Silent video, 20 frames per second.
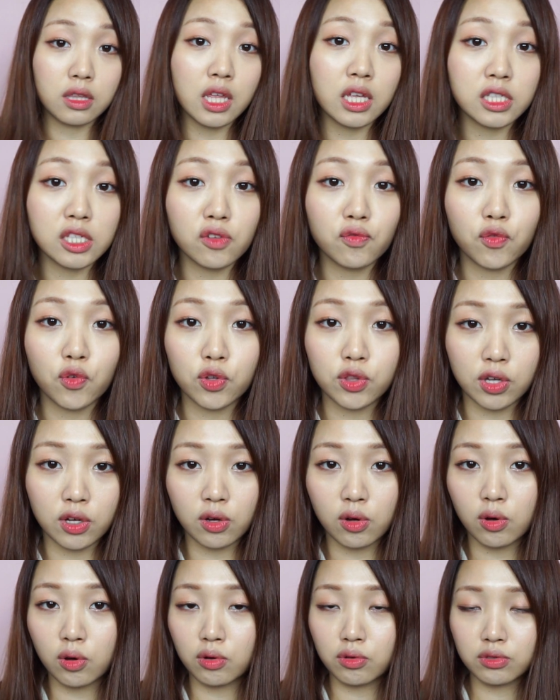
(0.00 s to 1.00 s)
that's it for the
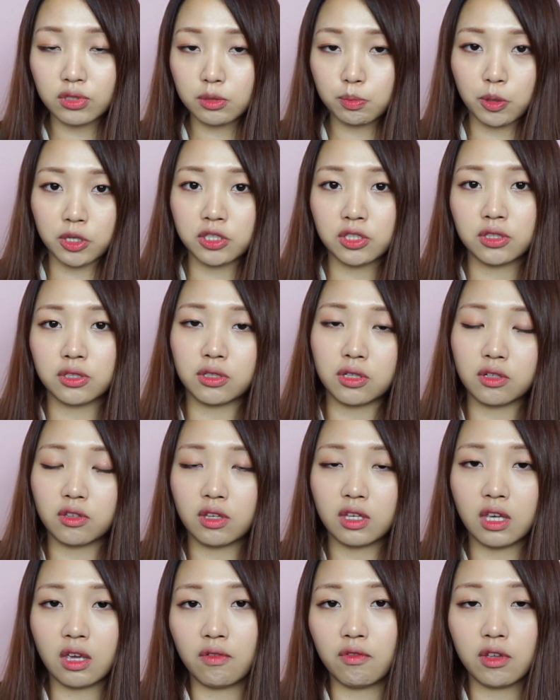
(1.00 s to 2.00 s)
whole sponsored
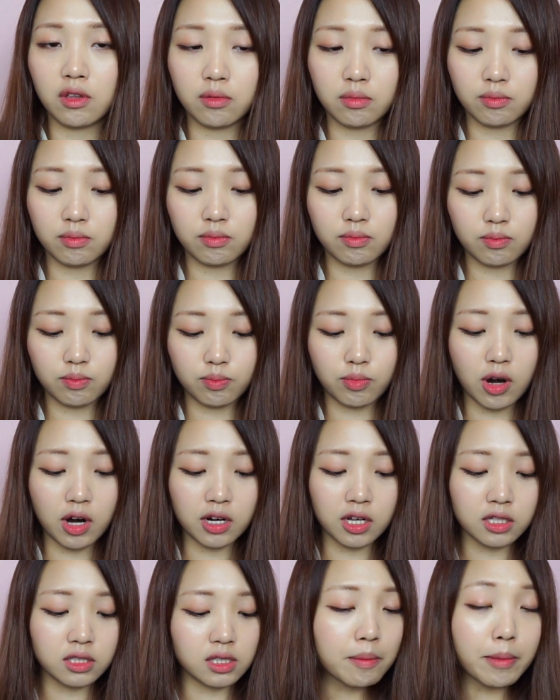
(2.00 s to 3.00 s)
given
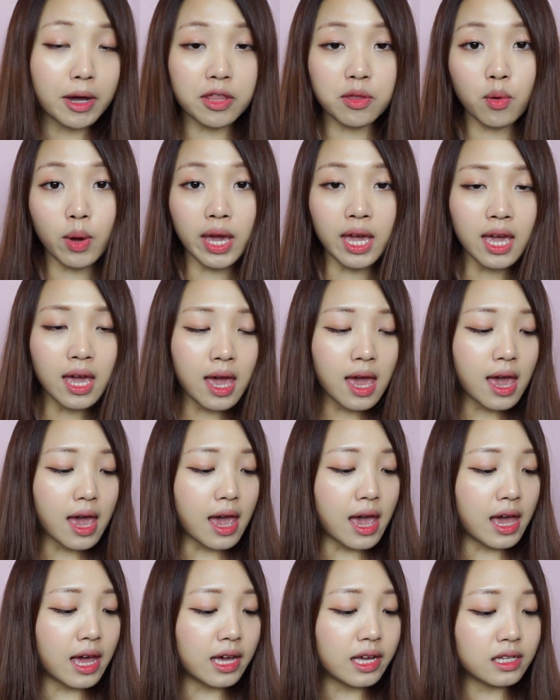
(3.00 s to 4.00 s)
product, by the way.
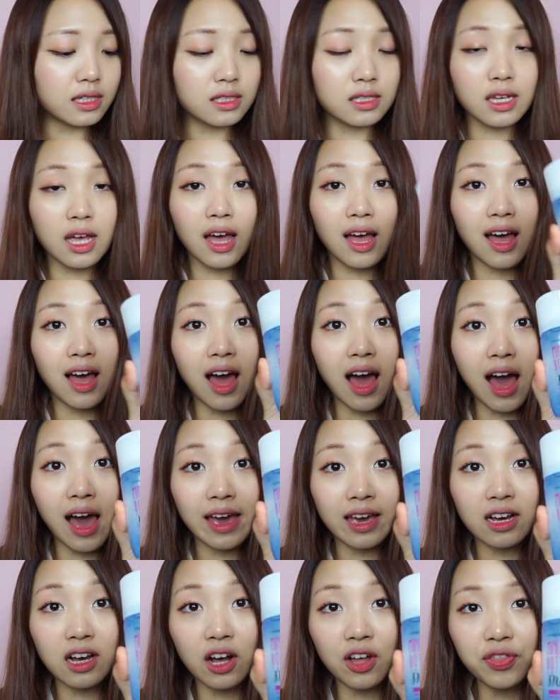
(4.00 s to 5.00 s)
And
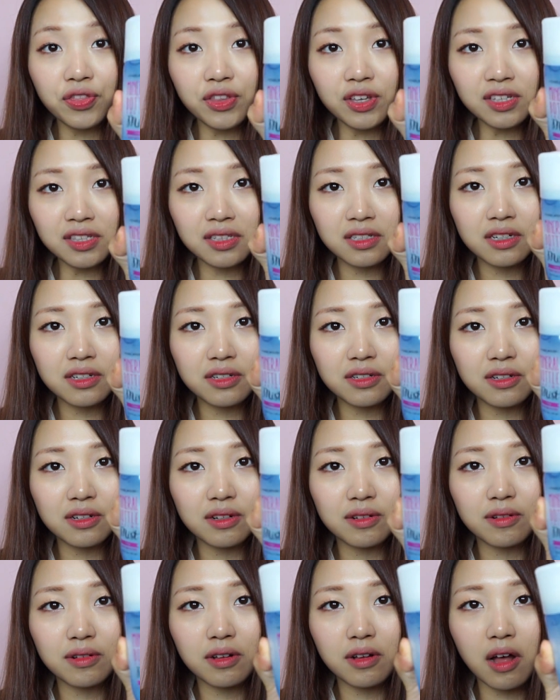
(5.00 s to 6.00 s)
I got this
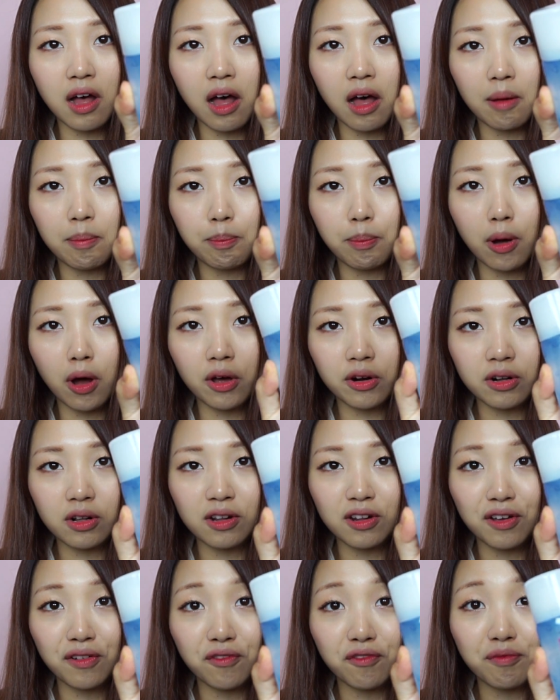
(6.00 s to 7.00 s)
little
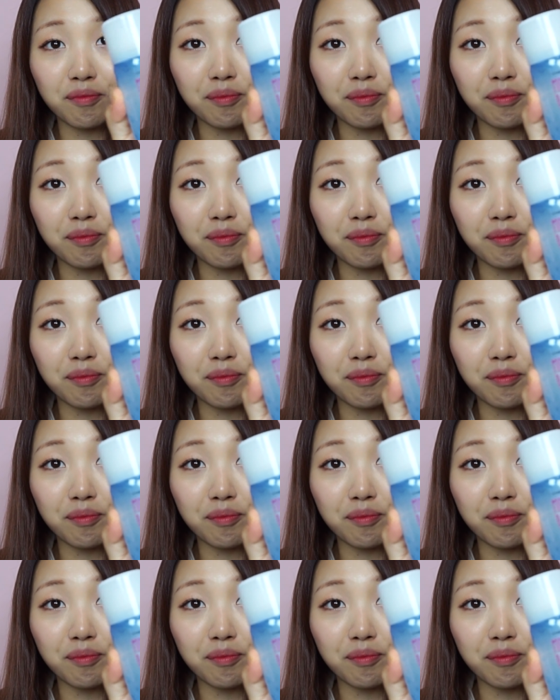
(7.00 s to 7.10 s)
bottle of